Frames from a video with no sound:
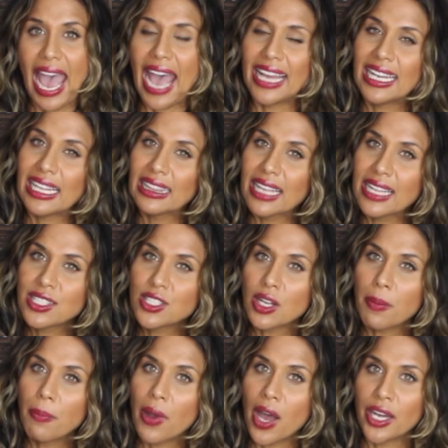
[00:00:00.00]
And it lets
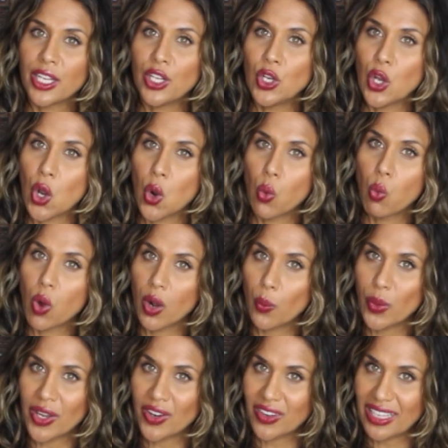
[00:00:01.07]
our body know
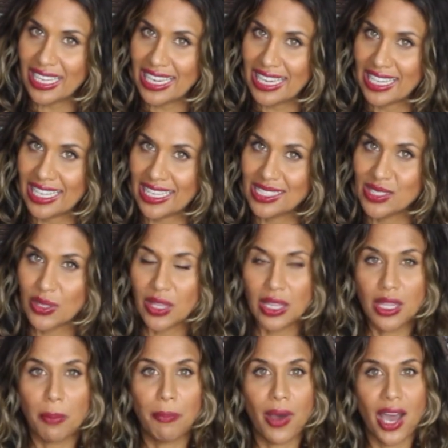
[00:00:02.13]
what we are eating so
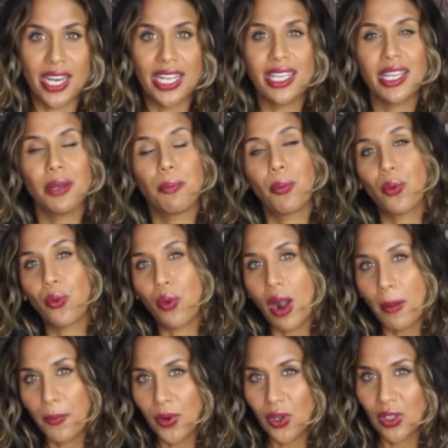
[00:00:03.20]
that the body can
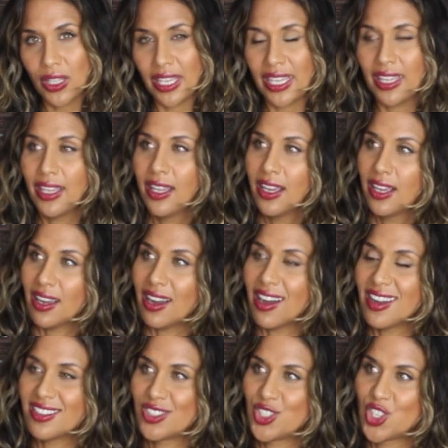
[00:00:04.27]
properly
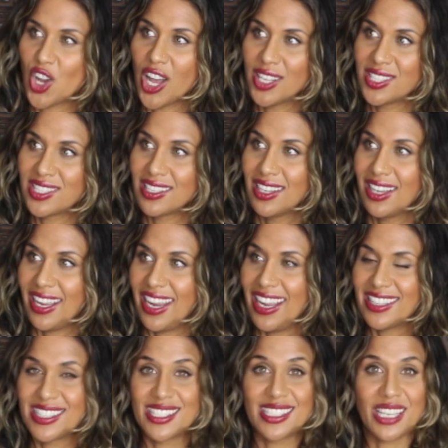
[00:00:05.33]
adjust
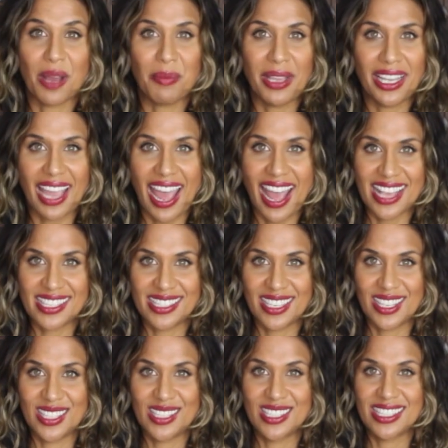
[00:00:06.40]
its stomach
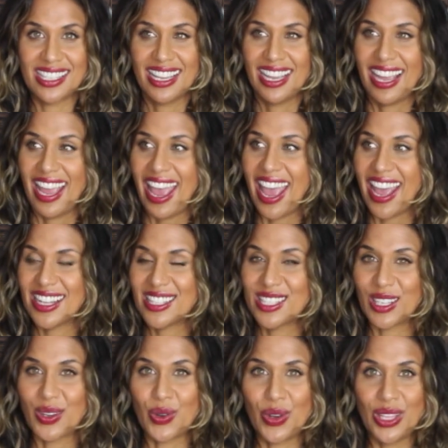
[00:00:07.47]
acids and
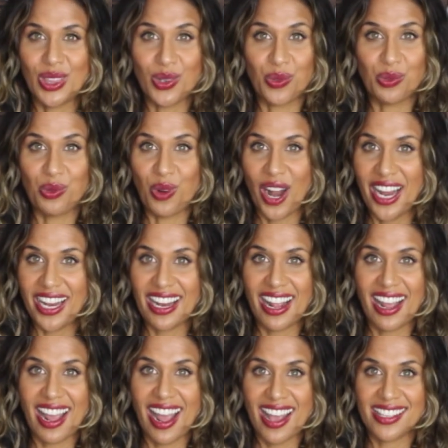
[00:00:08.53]
secrete the right
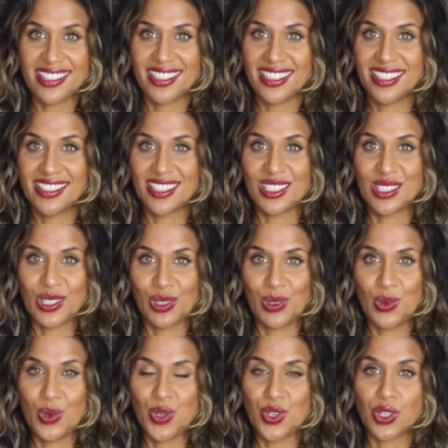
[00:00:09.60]
acids and
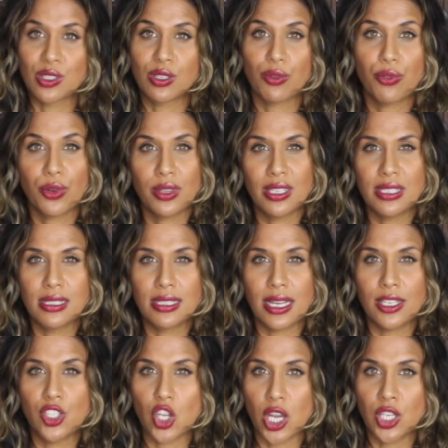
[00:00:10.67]
solutions for this
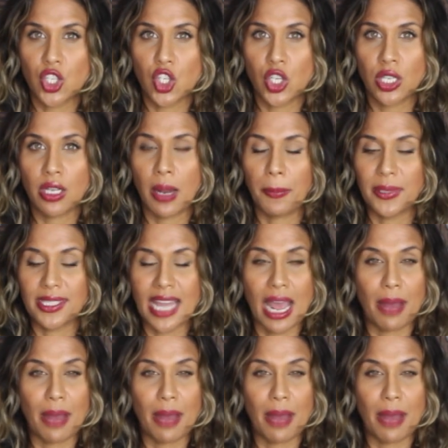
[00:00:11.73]
digestion and